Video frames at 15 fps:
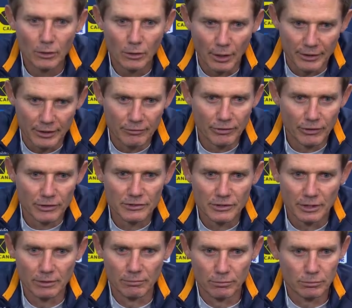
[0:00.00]
I think
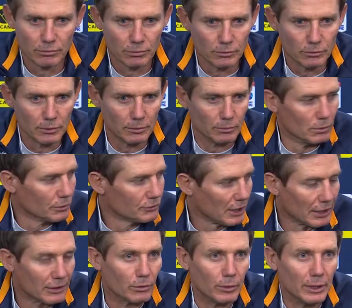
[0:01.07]
firstly we'll
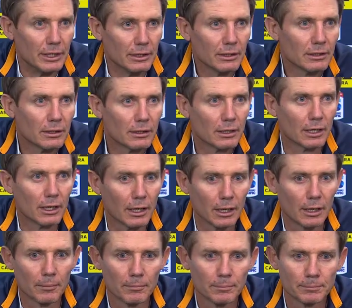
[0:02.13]
take the win.
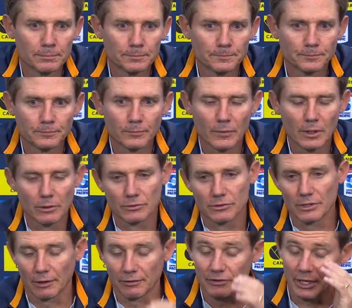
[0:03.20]
It was a
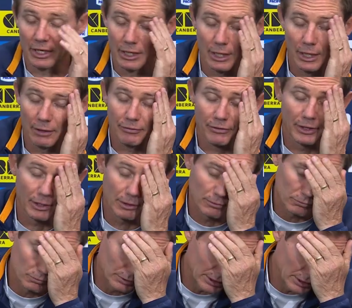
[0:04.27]
tough second half there.
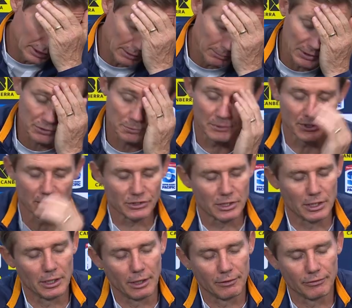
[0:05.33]
We didn't get much possession
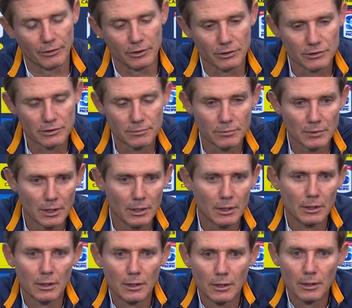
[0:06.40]
in that first
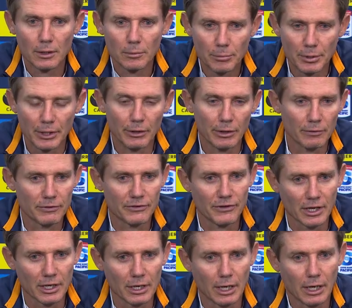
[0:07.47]
period of the
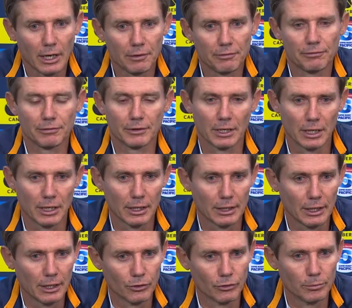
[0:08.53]
second half.
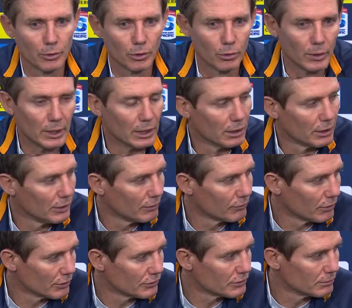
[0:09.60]
They held the ball well, and they've
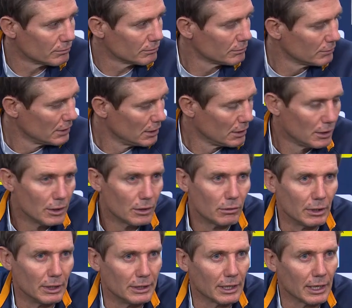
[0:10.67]
got some
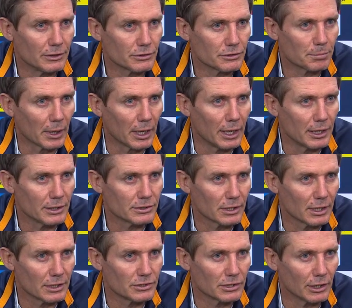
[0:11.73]
really dangerous players, and
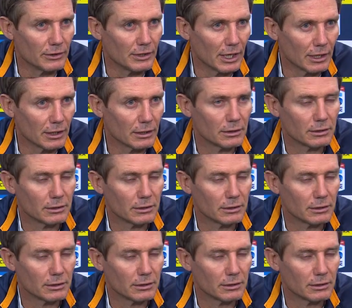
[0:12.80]
they showed that